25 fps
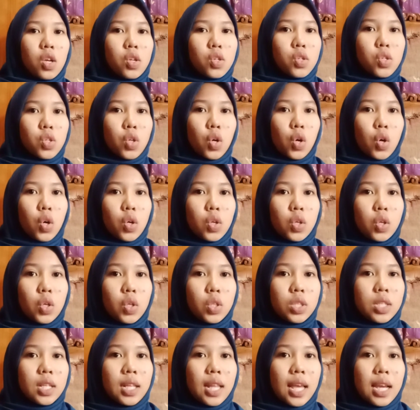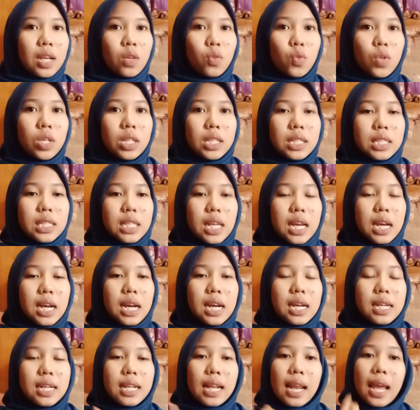So the
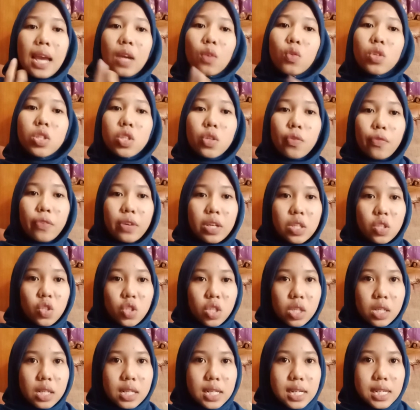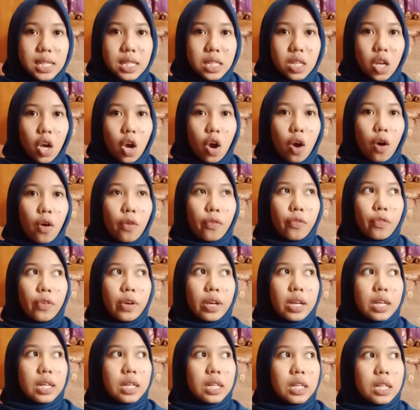language features of
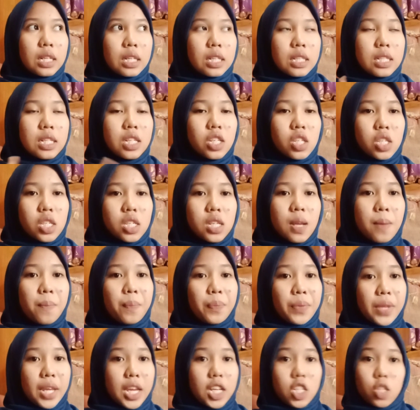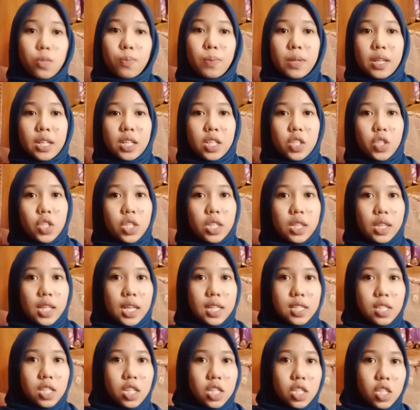this explanation
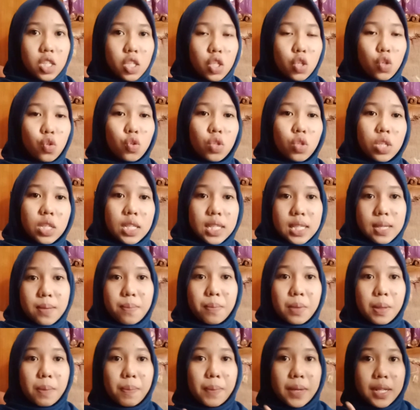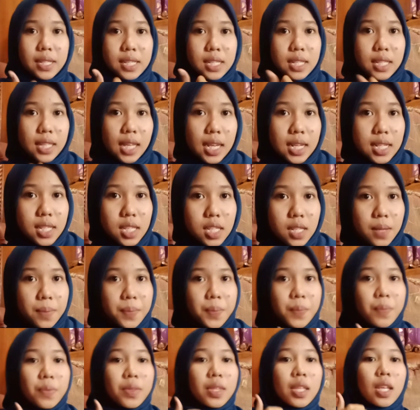text is using simple present tense,
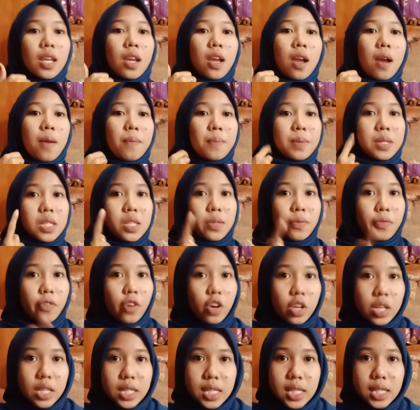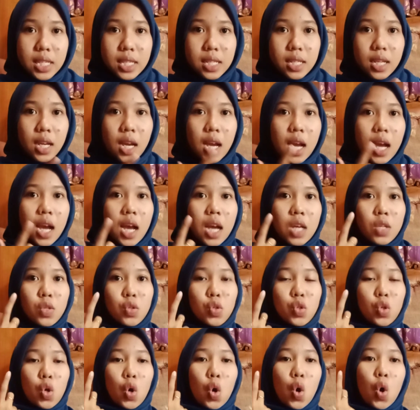passive voice,
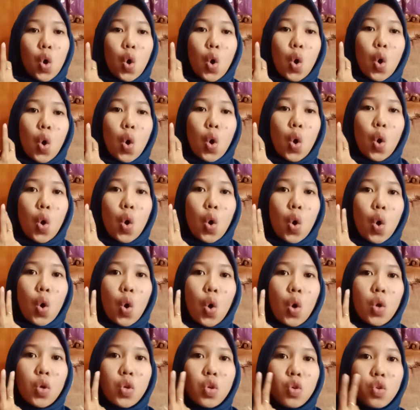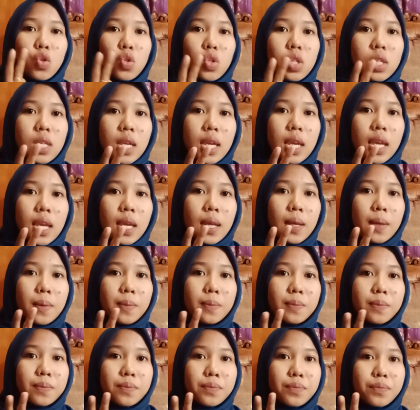so
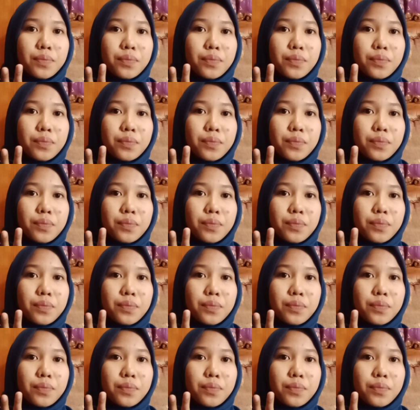using,